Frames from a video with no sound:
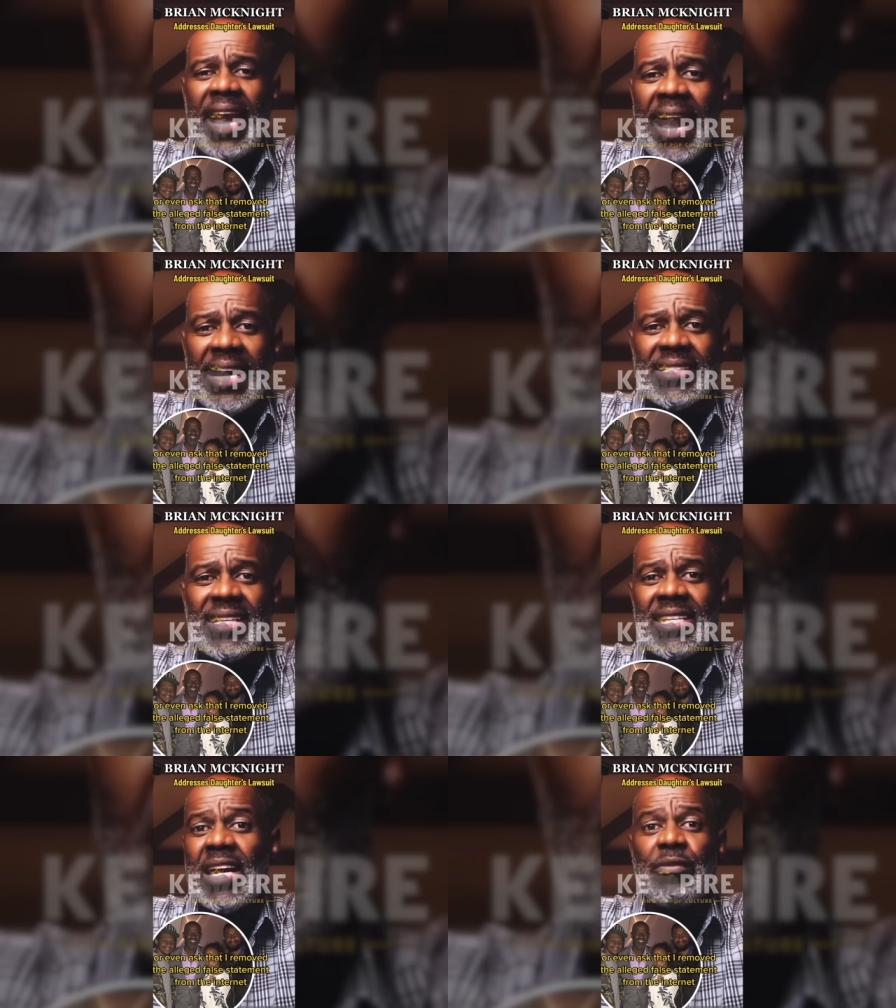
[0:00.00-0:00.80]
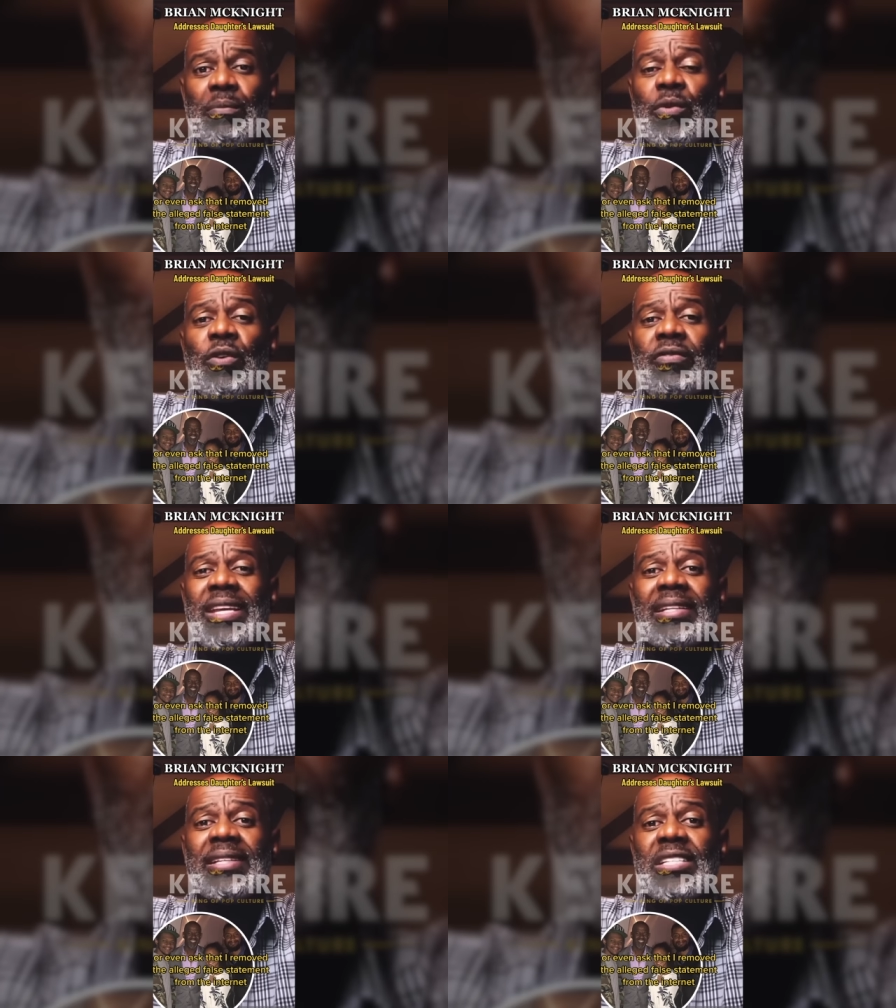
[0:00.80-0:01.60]
ask that I remove the
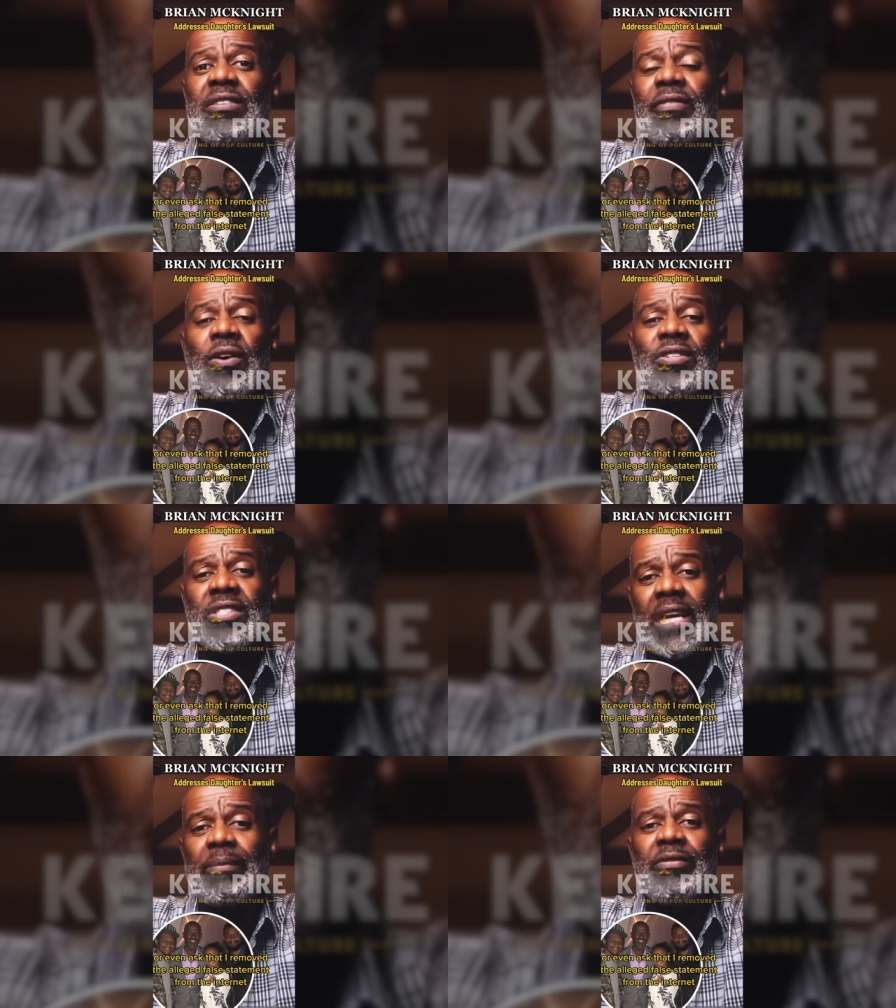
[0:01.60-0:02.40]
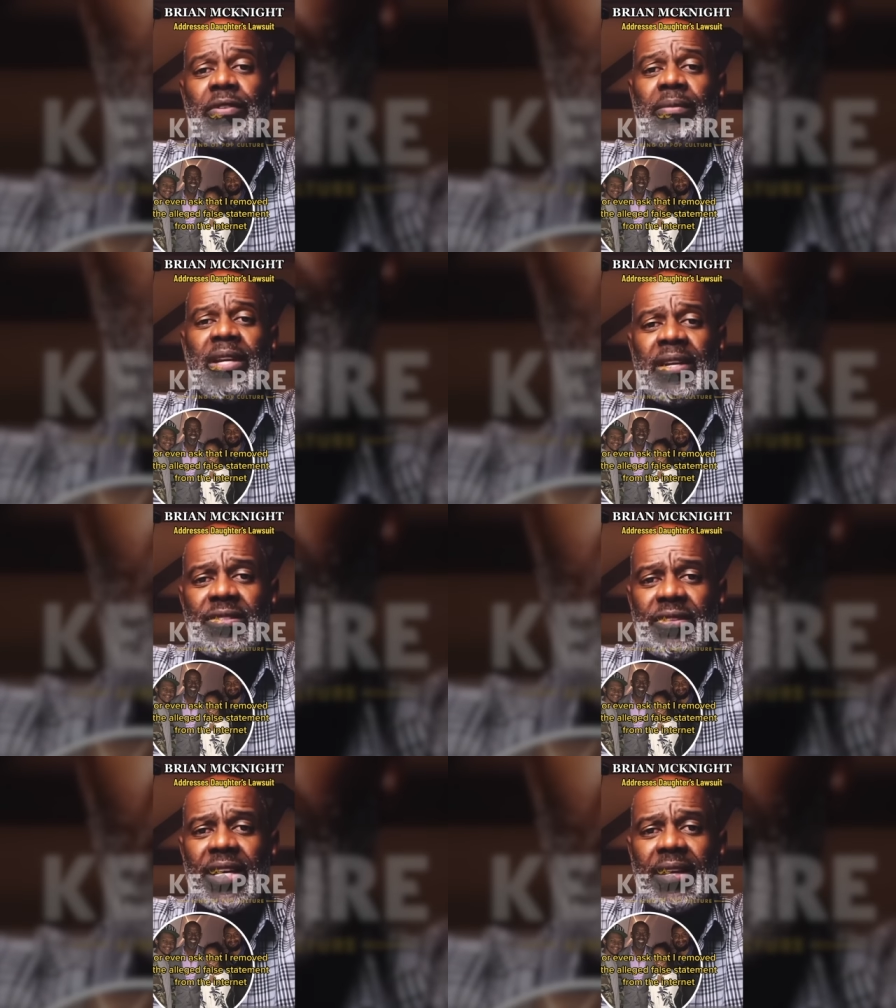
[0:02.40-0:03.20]
alleged false statement from the
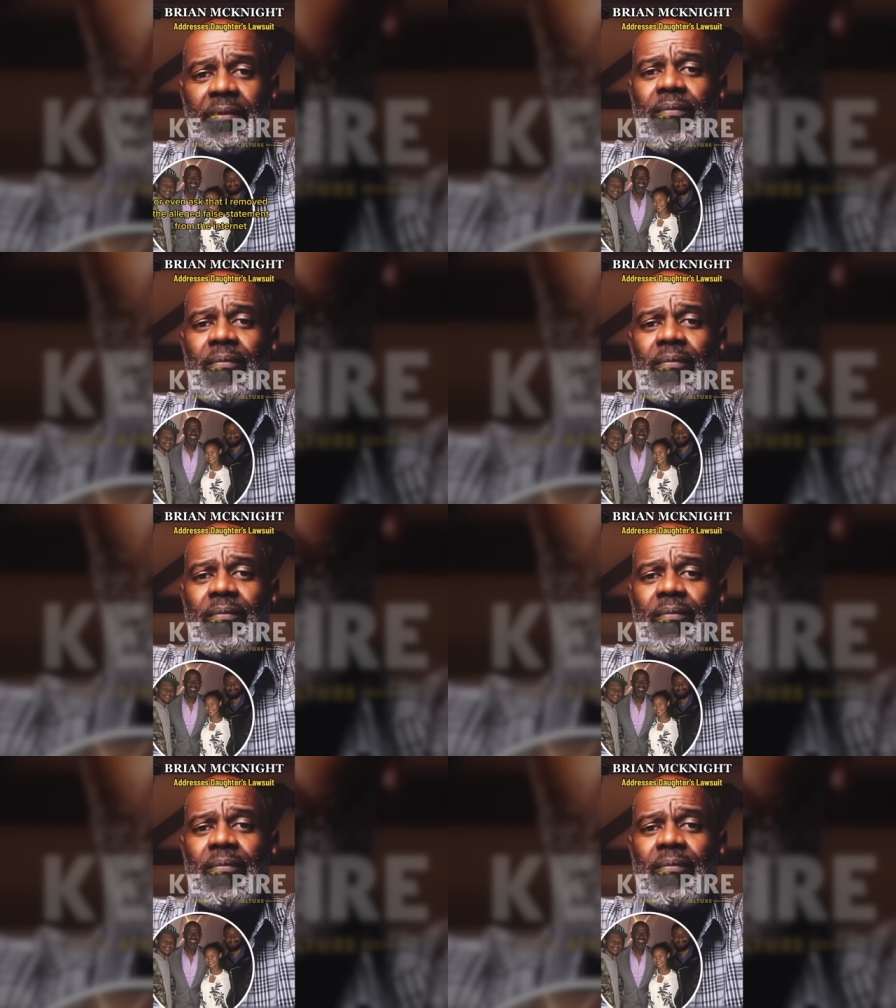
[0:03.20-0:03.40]
internet.